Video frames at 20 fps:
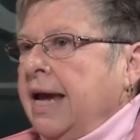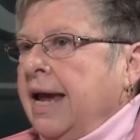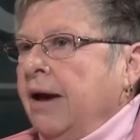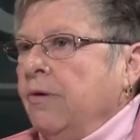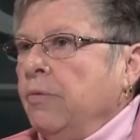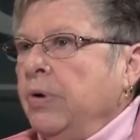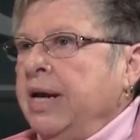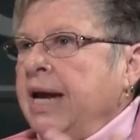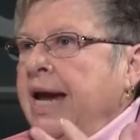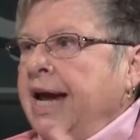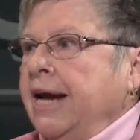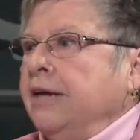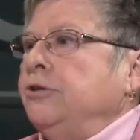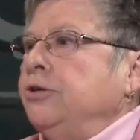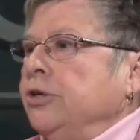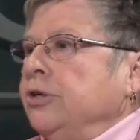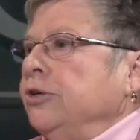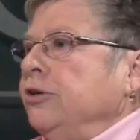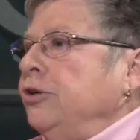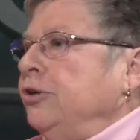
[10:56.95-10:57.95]
And we
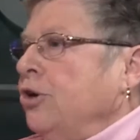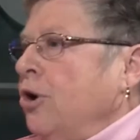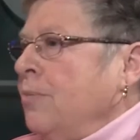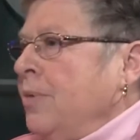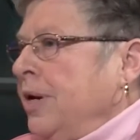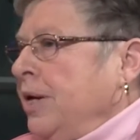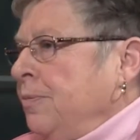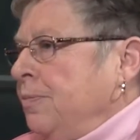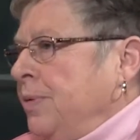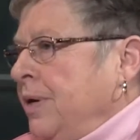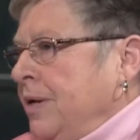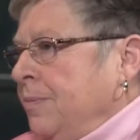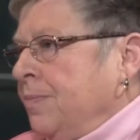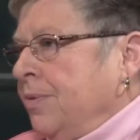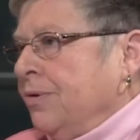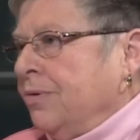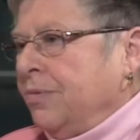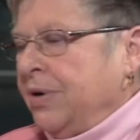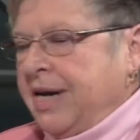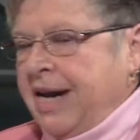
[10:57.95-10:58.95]
answer to so many
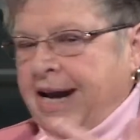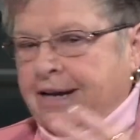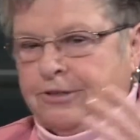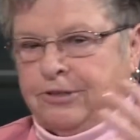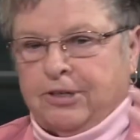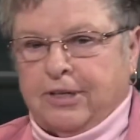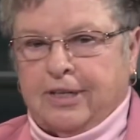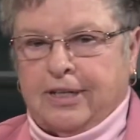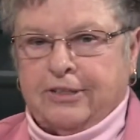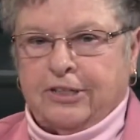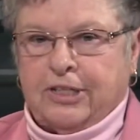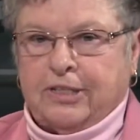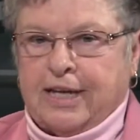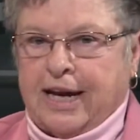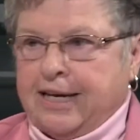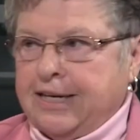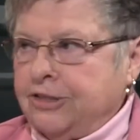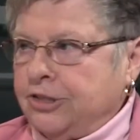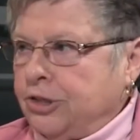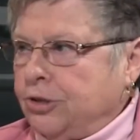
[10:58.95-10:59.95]
people. We answer to the
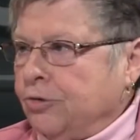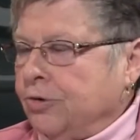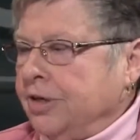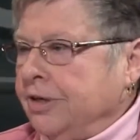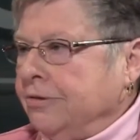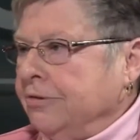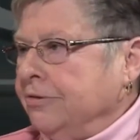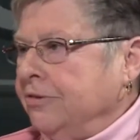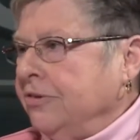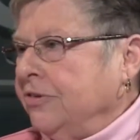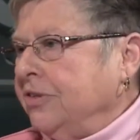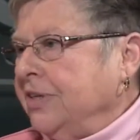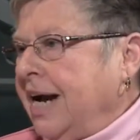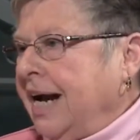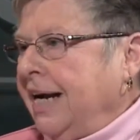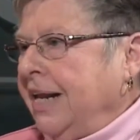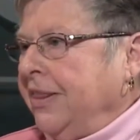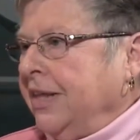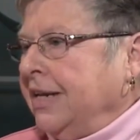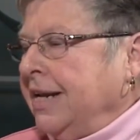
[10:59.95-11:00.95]
State Historical
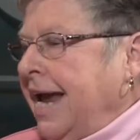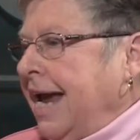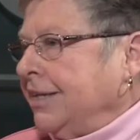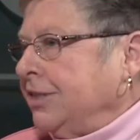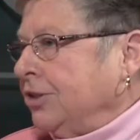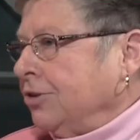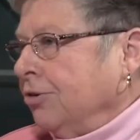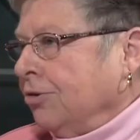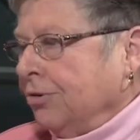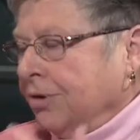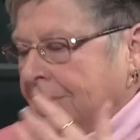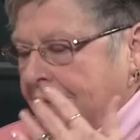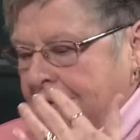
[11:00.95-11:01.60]
Society, the National